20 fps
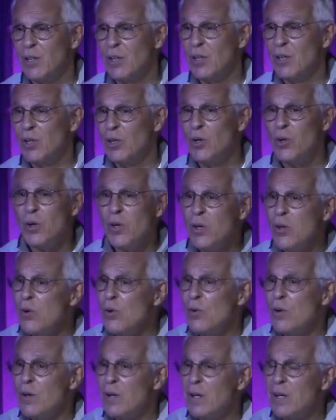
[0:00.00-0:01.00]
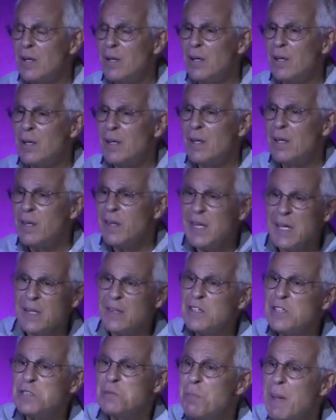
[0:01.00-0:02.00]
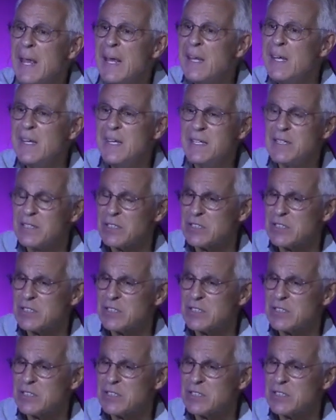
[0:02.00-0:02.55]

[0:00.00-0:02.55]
Who do you think this man is?